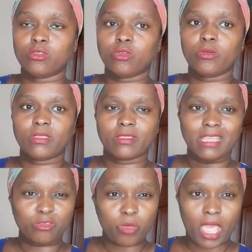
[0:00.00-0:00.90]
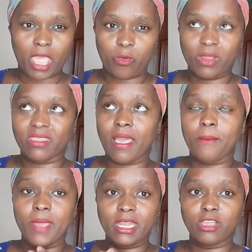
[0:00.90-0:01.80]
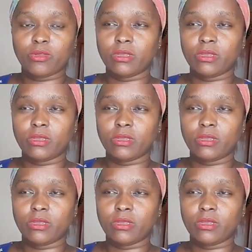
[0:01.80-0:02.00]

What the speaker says: So that's where I went. There are many,